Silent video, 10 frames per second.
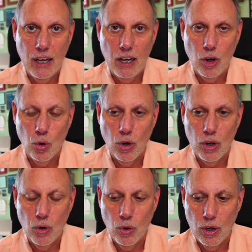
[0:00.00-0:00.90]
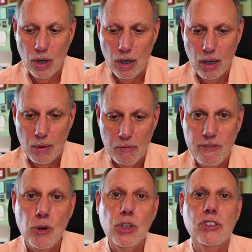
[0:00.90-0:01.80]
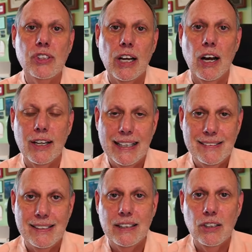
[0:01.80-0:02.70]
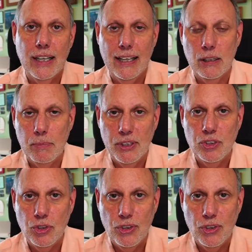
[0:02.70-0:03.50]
uh, or or um, focusing on a single element